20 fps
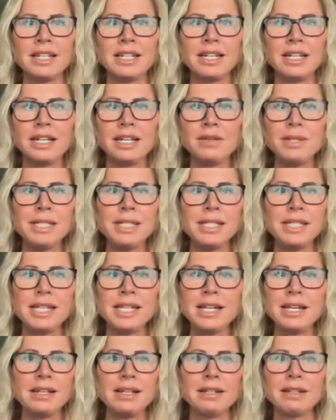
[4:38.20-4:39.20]
how is
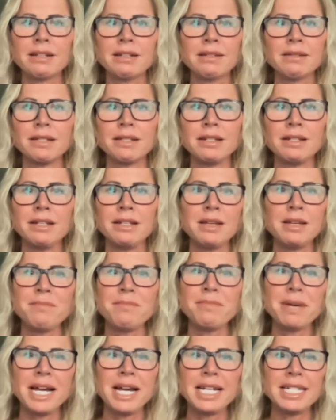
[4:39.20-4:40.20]
that
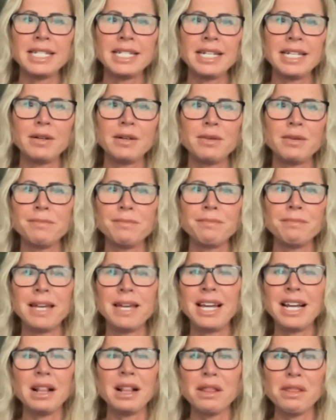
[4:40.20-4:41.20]
impacting our
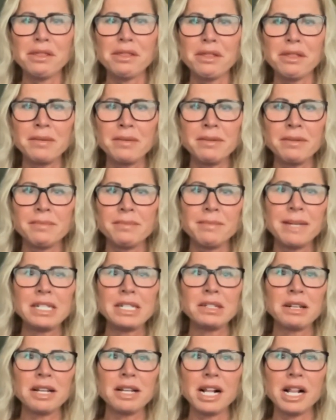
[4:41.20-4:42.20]
health and
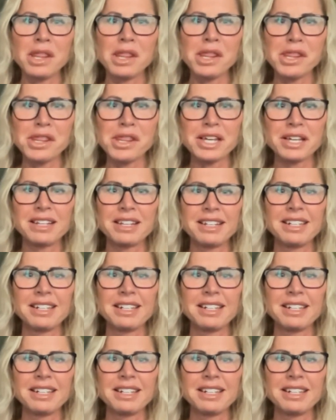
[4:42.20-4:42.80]
mental health?